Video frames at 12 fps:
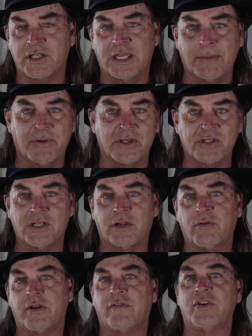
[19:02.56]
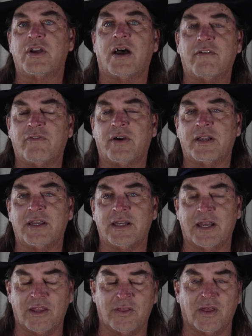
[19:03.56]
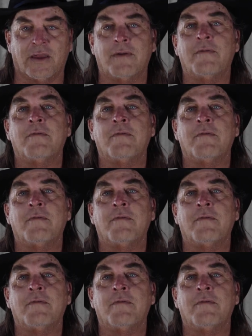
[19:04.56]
just keeping it secretive and not finding anything.